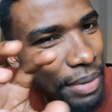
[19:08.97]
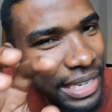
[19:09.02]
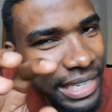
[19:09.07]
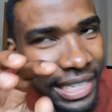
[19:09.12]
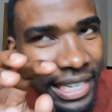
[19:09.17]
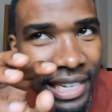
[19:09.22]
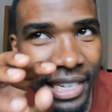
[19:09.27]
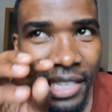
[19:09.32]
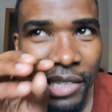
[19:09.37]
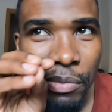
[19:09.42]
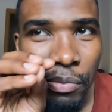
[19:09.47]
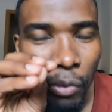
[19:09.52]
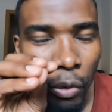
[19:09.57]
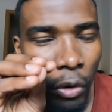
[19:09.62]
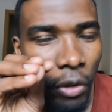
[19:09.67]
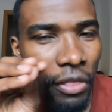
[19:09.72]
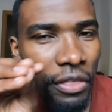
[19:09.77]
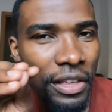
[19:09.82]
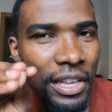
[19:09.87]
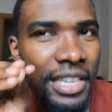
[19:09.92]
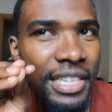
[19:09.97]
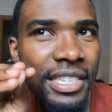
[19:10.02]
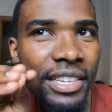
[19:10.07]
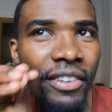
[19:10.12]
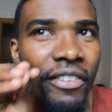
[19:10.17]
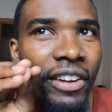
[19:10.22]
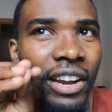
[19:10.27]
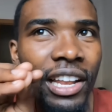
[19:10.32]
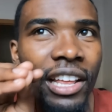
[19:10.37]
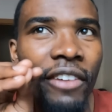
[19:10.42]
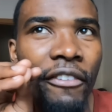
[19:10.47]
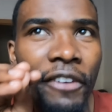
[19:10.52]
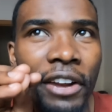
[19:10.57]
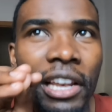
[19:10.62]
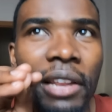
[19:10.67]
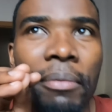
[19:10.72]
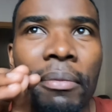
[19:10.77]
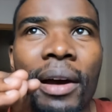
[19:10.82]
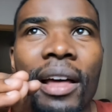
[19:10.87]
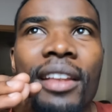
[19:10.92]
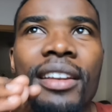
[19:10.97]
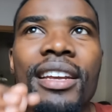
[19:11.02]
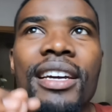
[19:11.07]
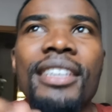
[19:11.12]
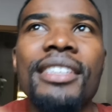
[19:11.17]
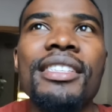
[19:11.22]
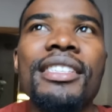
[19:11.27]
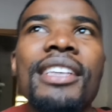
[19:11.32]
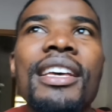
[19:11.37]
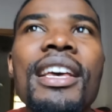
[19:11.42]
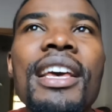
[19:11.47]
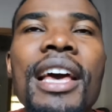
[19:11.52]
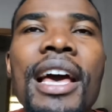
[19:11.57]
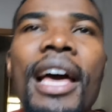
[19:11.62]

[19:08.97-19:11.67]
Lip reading: basic small things really, really matters.